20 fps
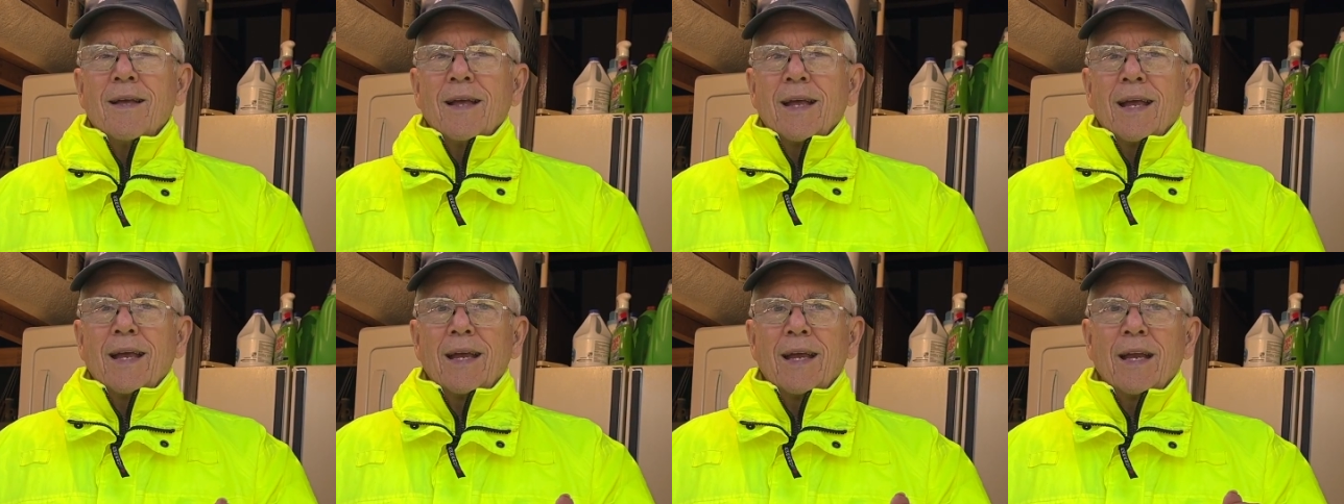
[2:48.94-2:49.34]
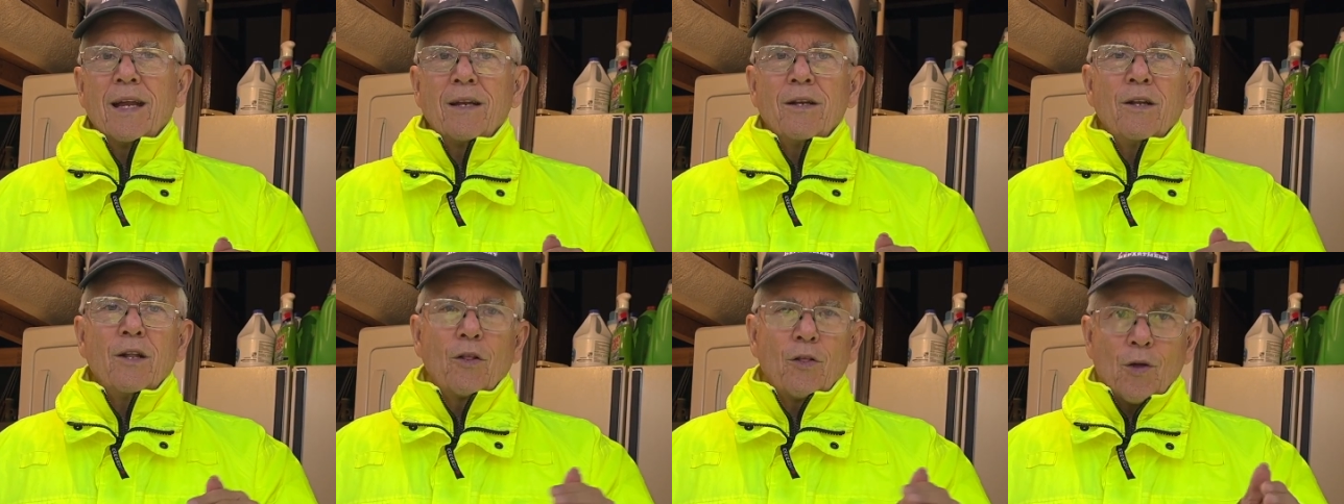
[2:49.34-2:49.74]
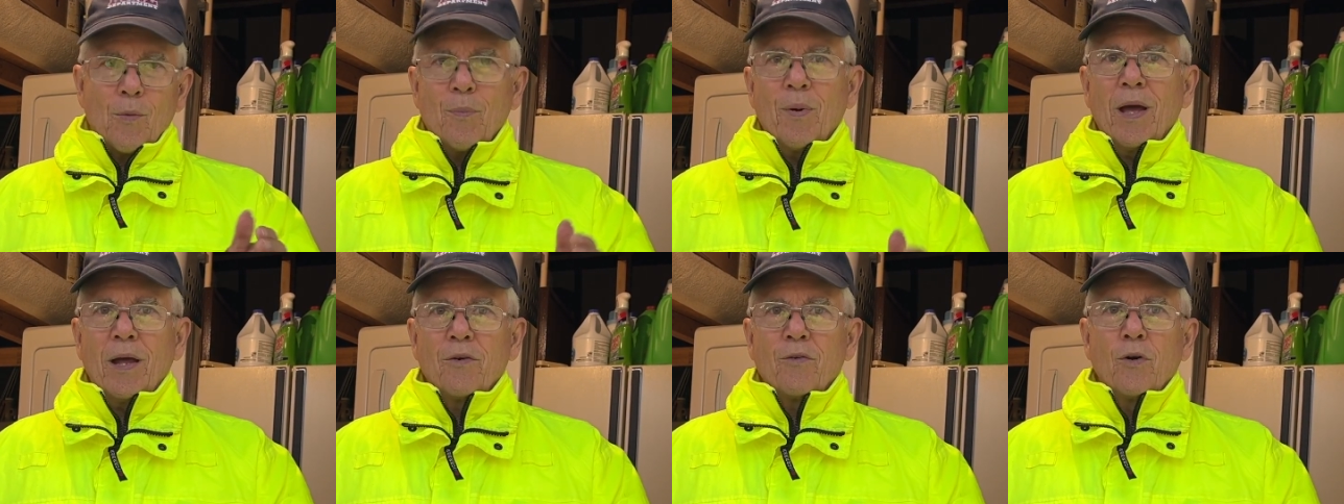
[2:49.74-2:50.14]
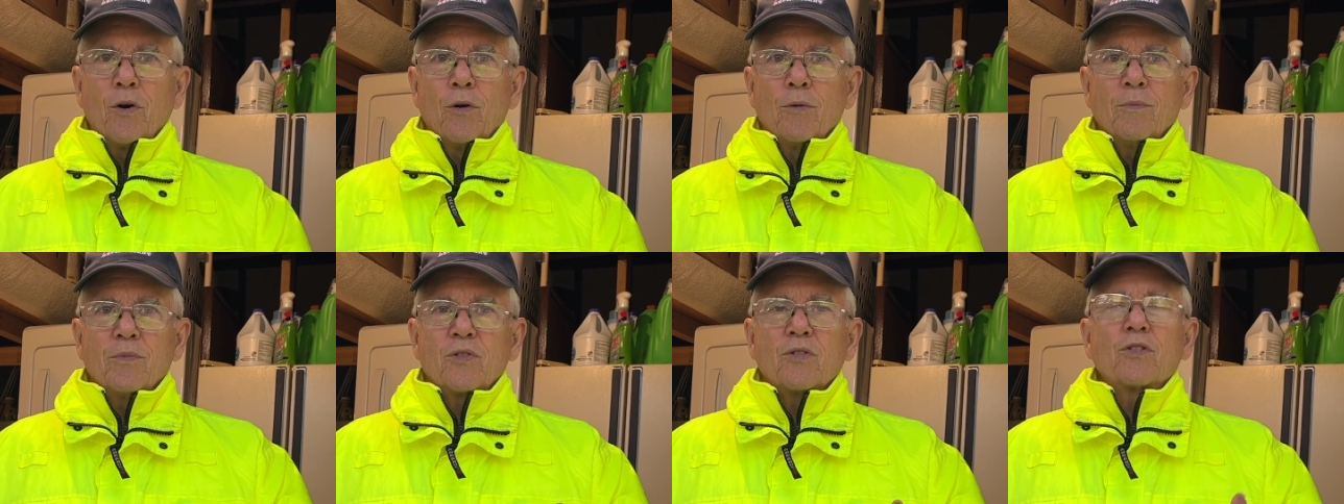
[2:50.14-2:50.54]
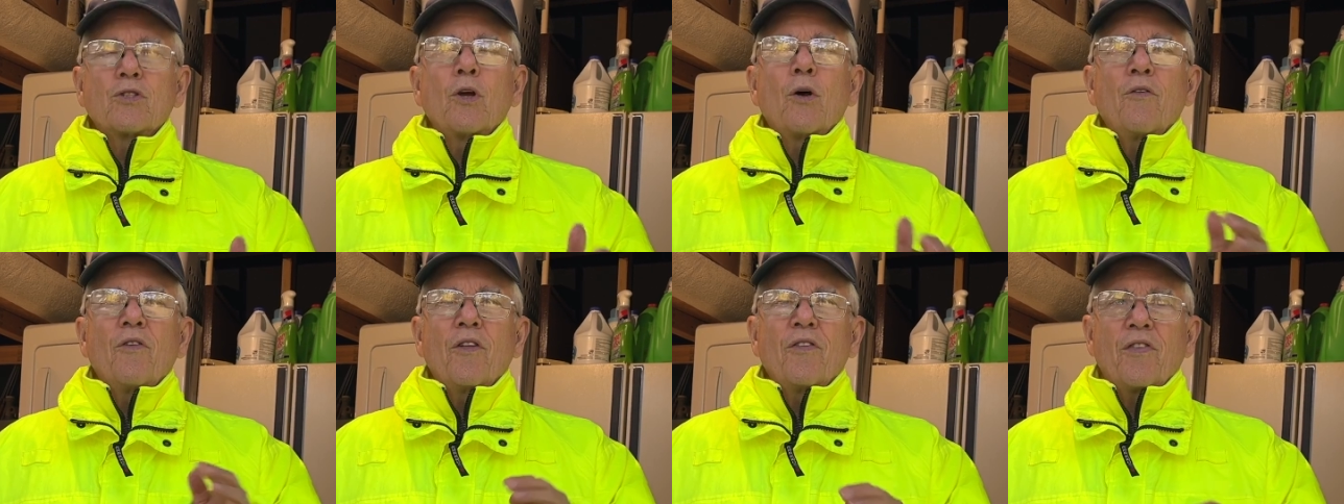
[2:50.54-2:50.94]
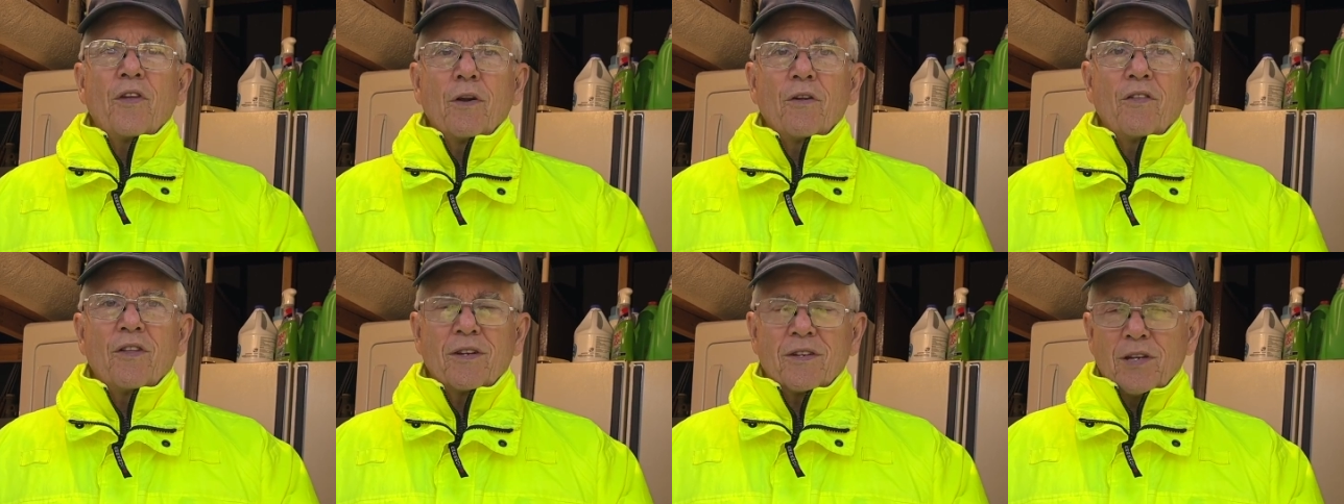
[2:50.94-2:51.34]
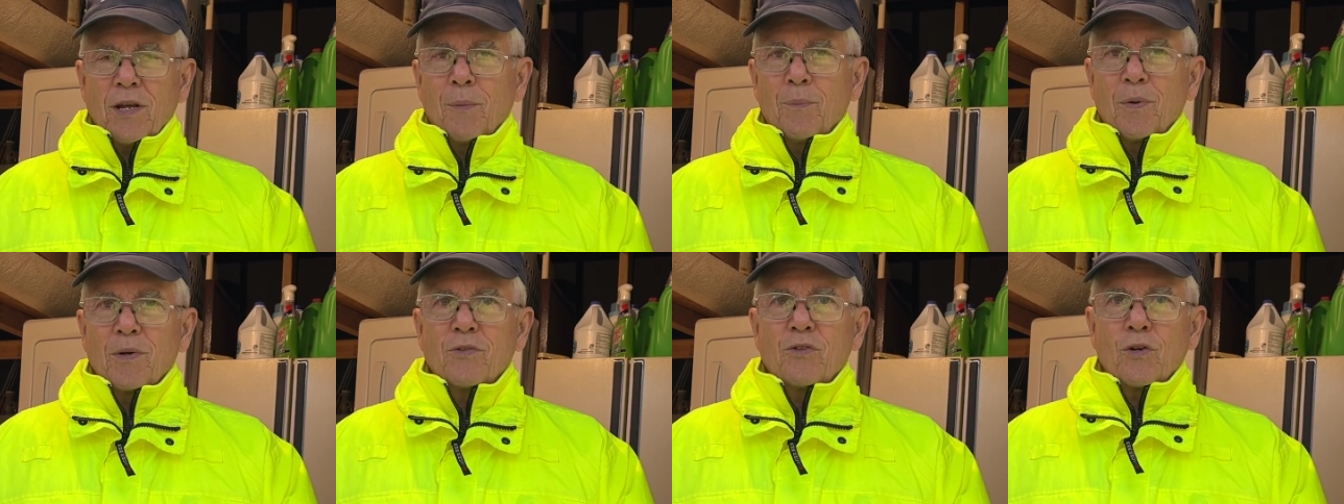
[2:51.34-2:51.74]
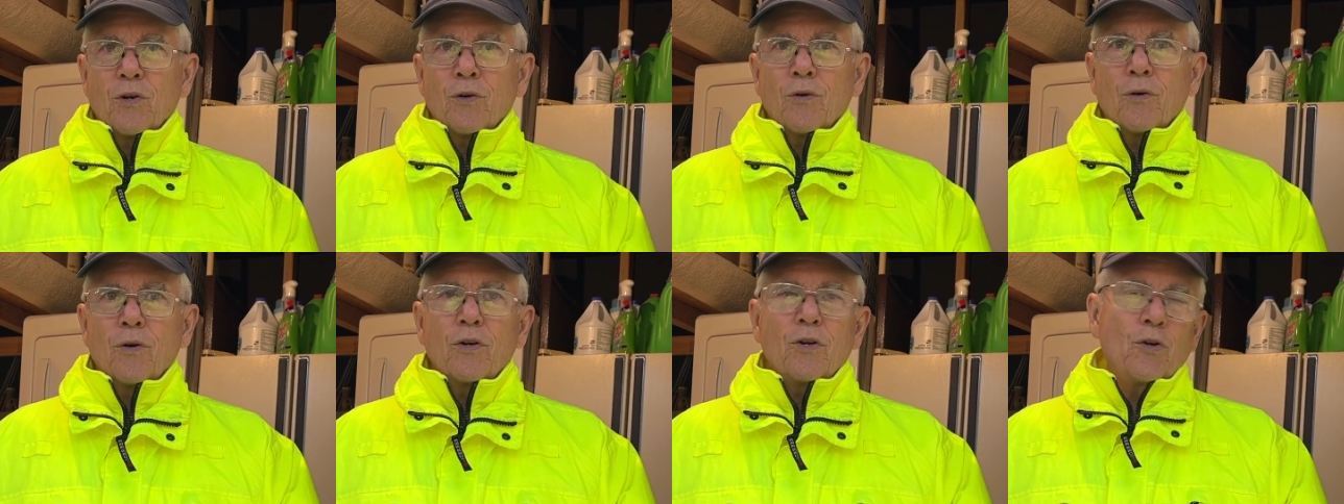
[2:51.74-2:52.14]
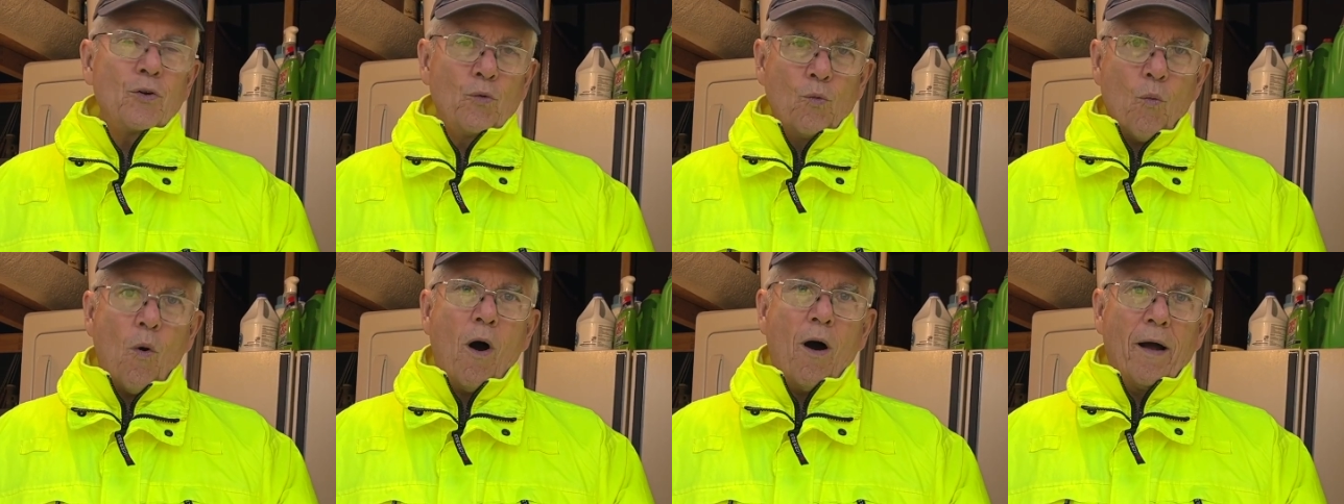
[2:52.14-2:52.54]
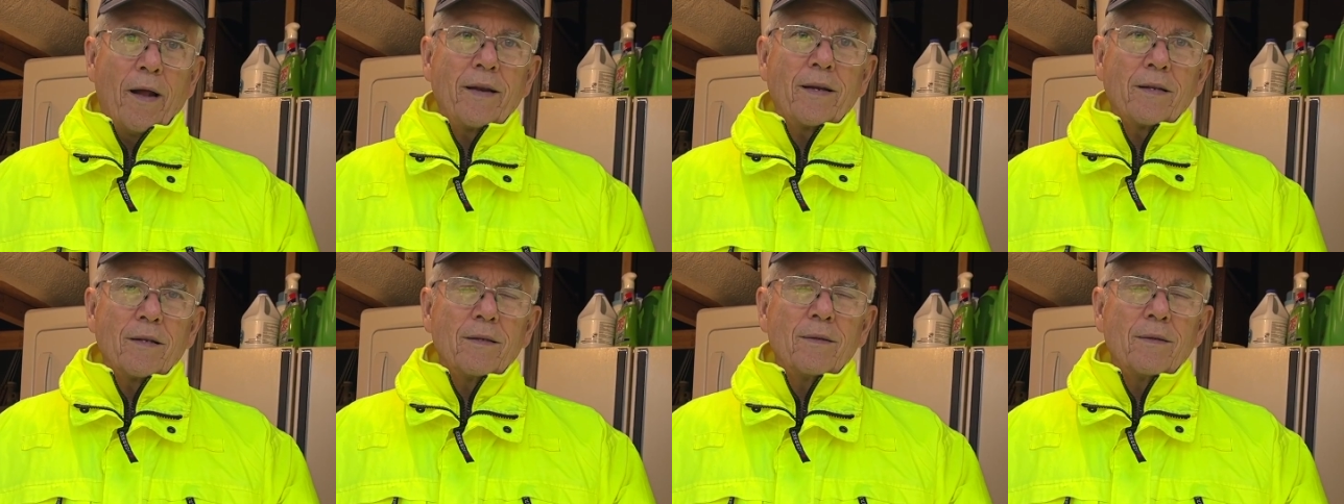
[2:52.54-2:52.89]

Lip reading: in the bedrooms so that they're the temperature you want.